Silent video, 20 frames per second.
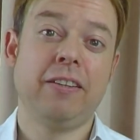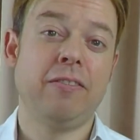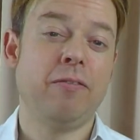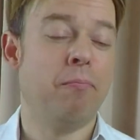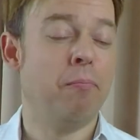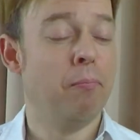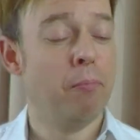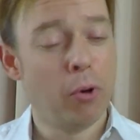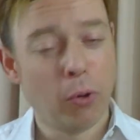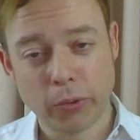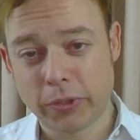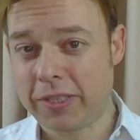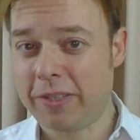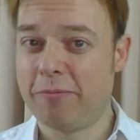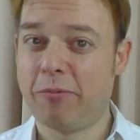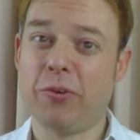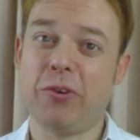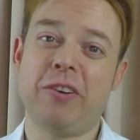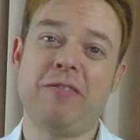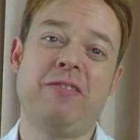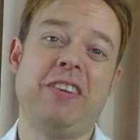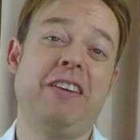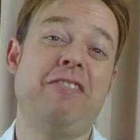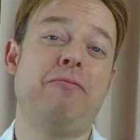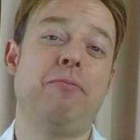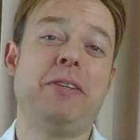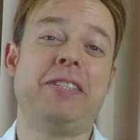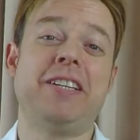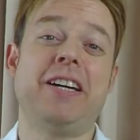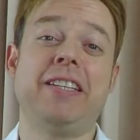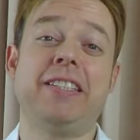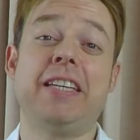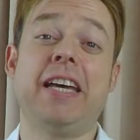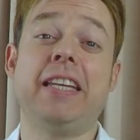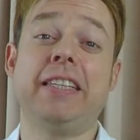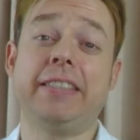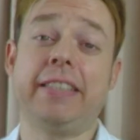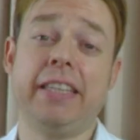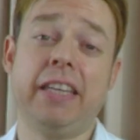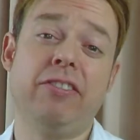most important, even besides
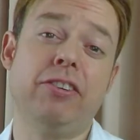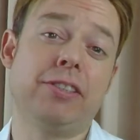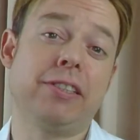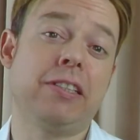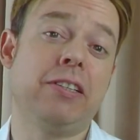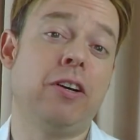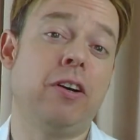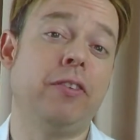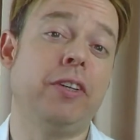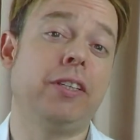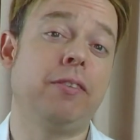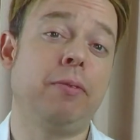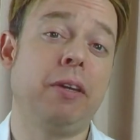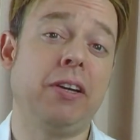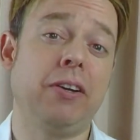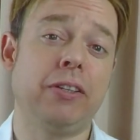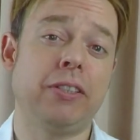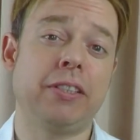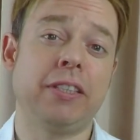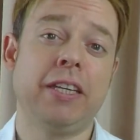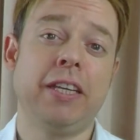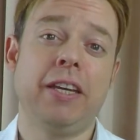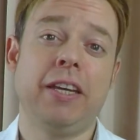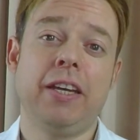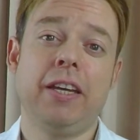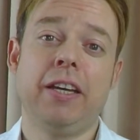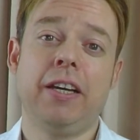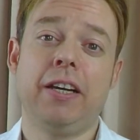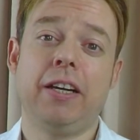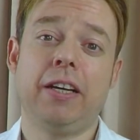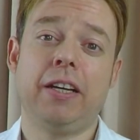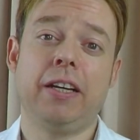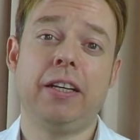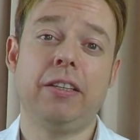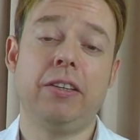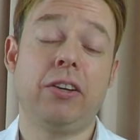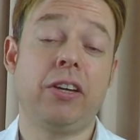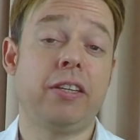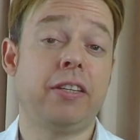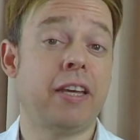that, is leave us a comment, because
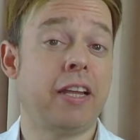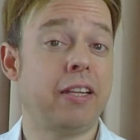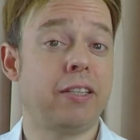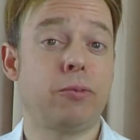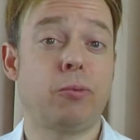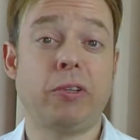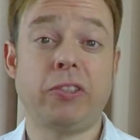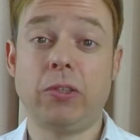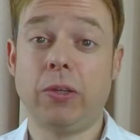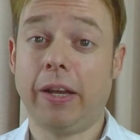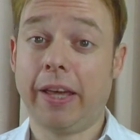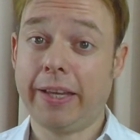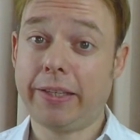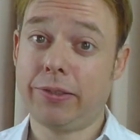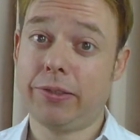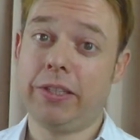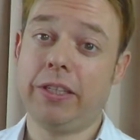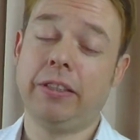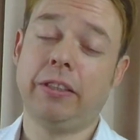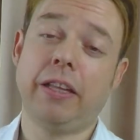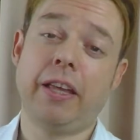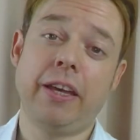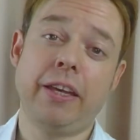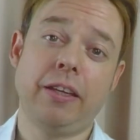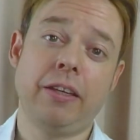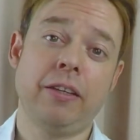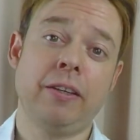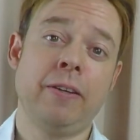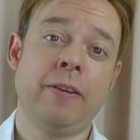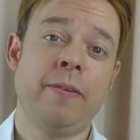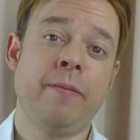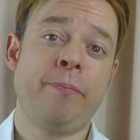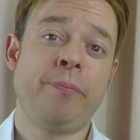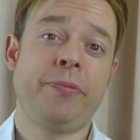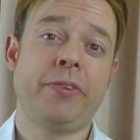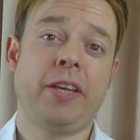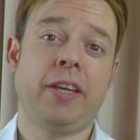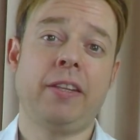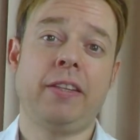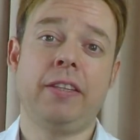you can tell us what you liked or didn't like,
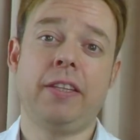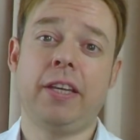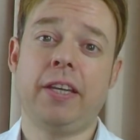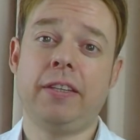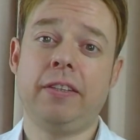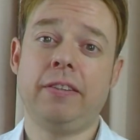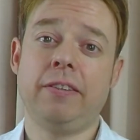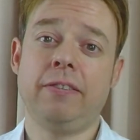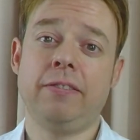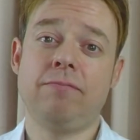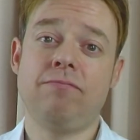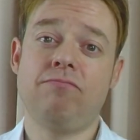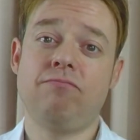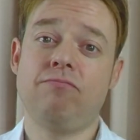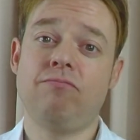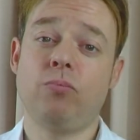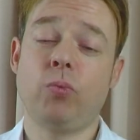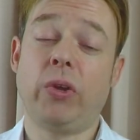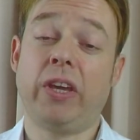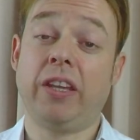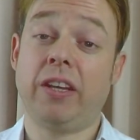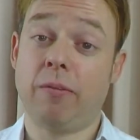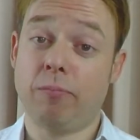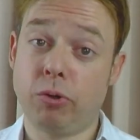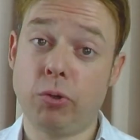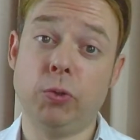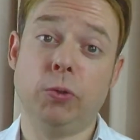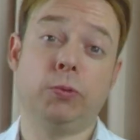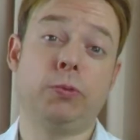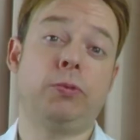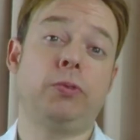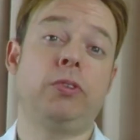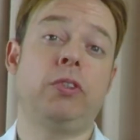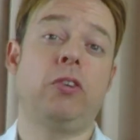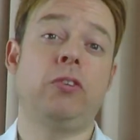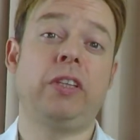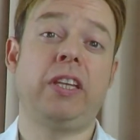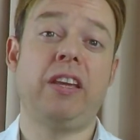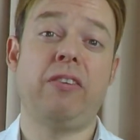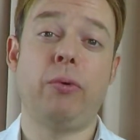and then we can improve.
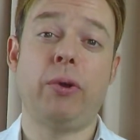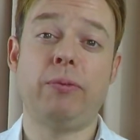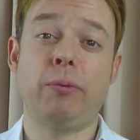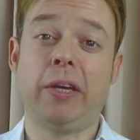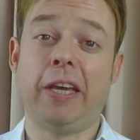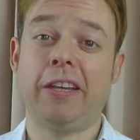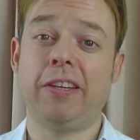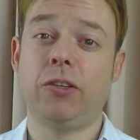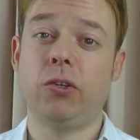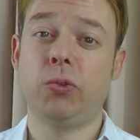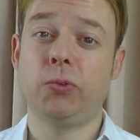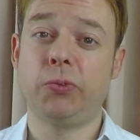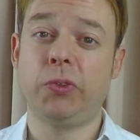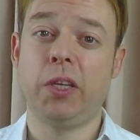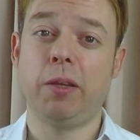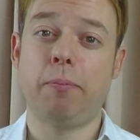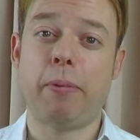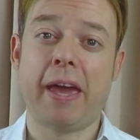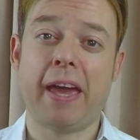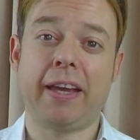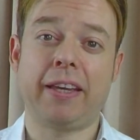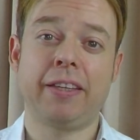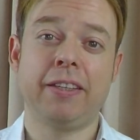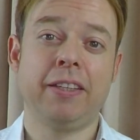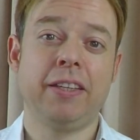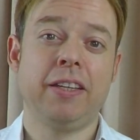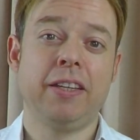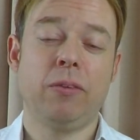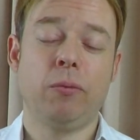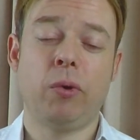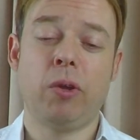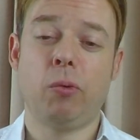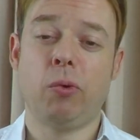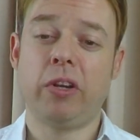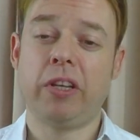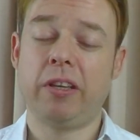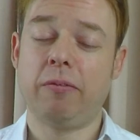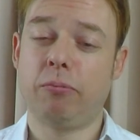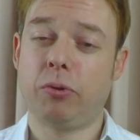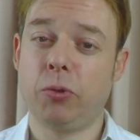Only when we get your feedback, we
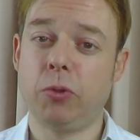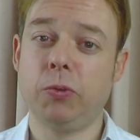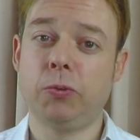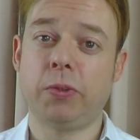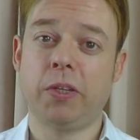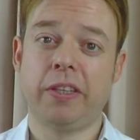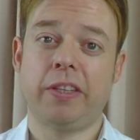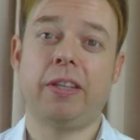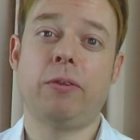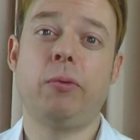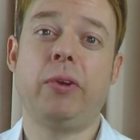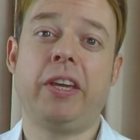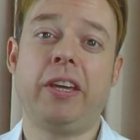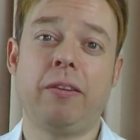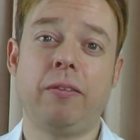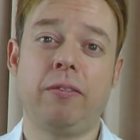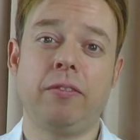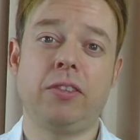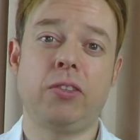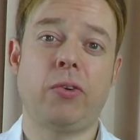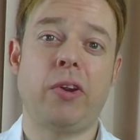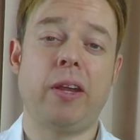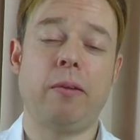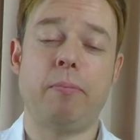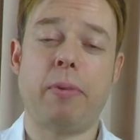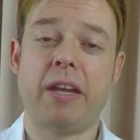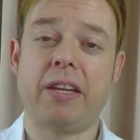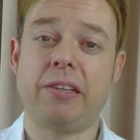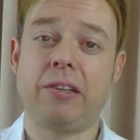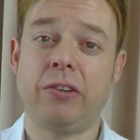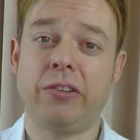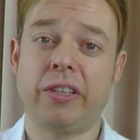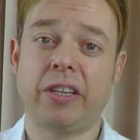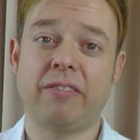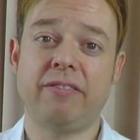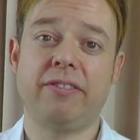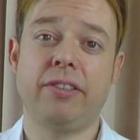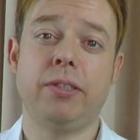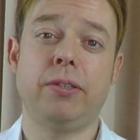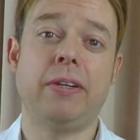want to improve, and then we can create better
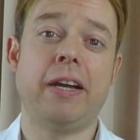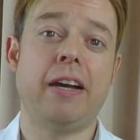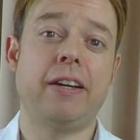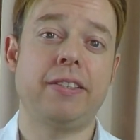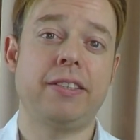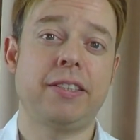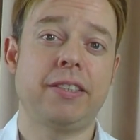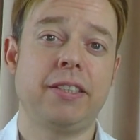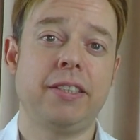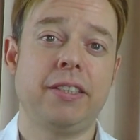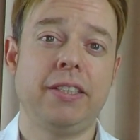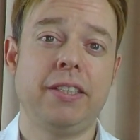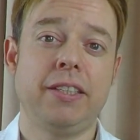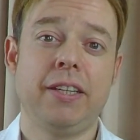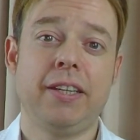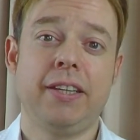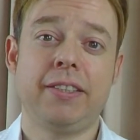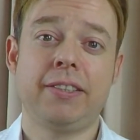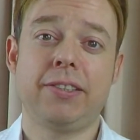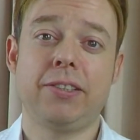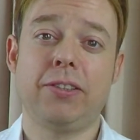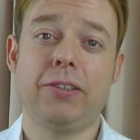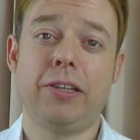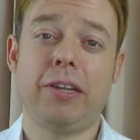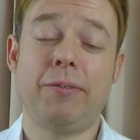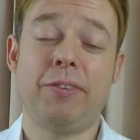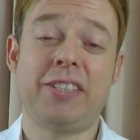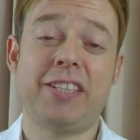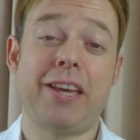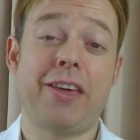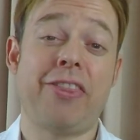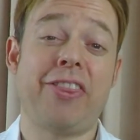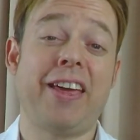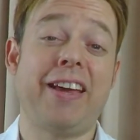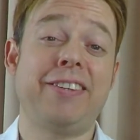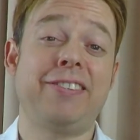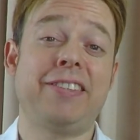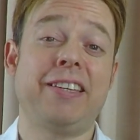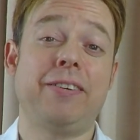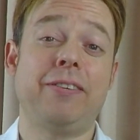content for you guys. So let me say
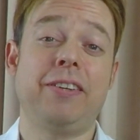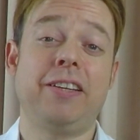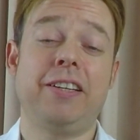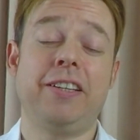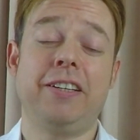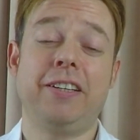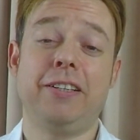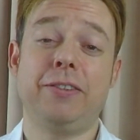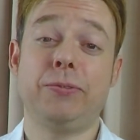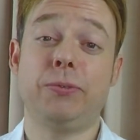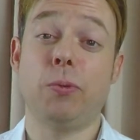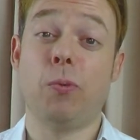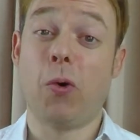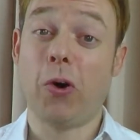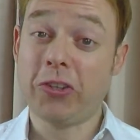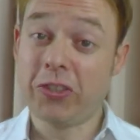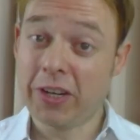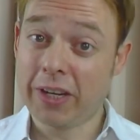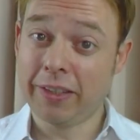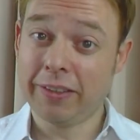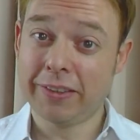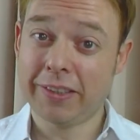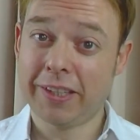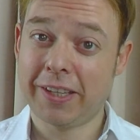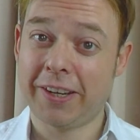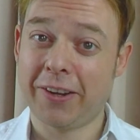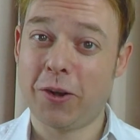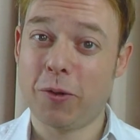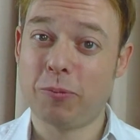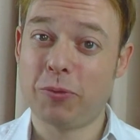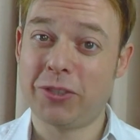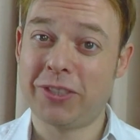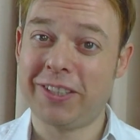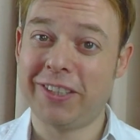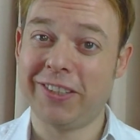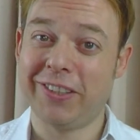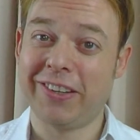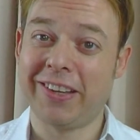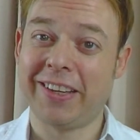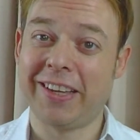thanks for watching, and I hope to
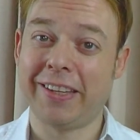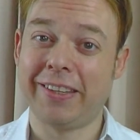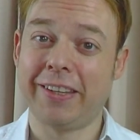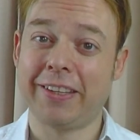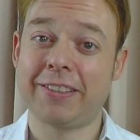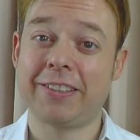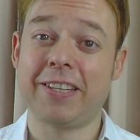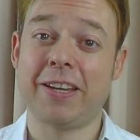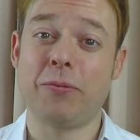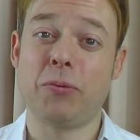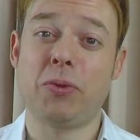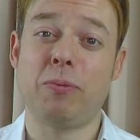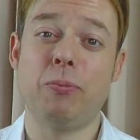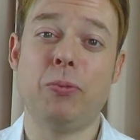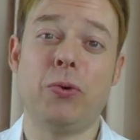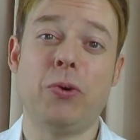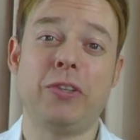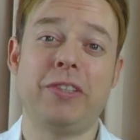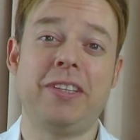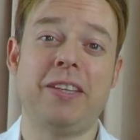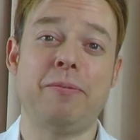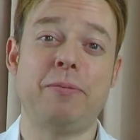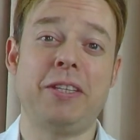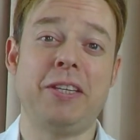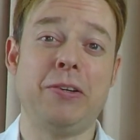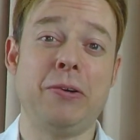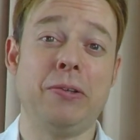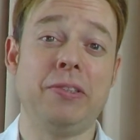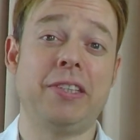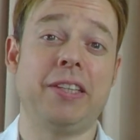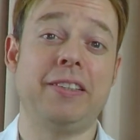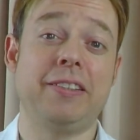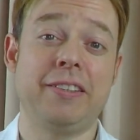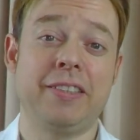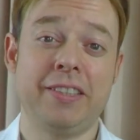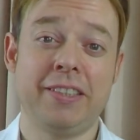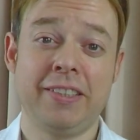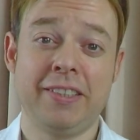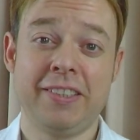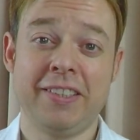see you again next time with more DMC content.
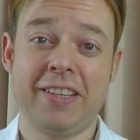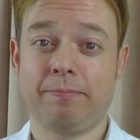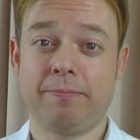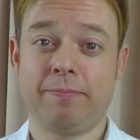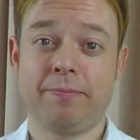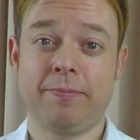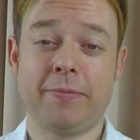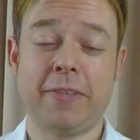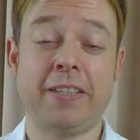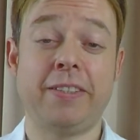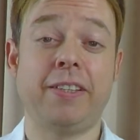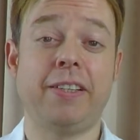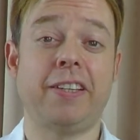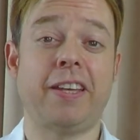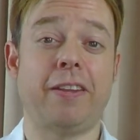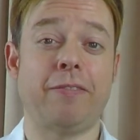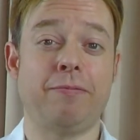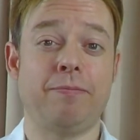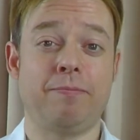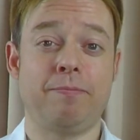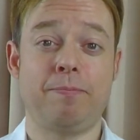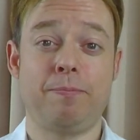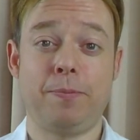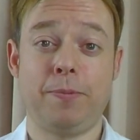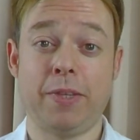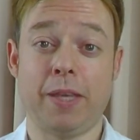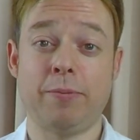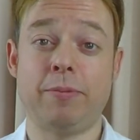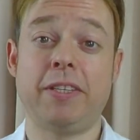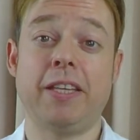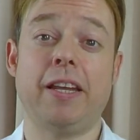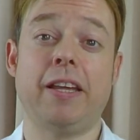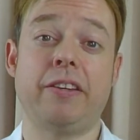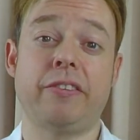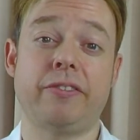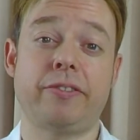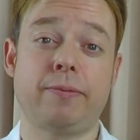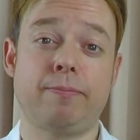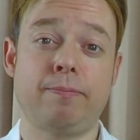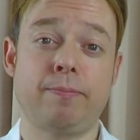Until then, DMC
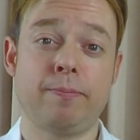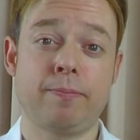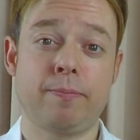Life.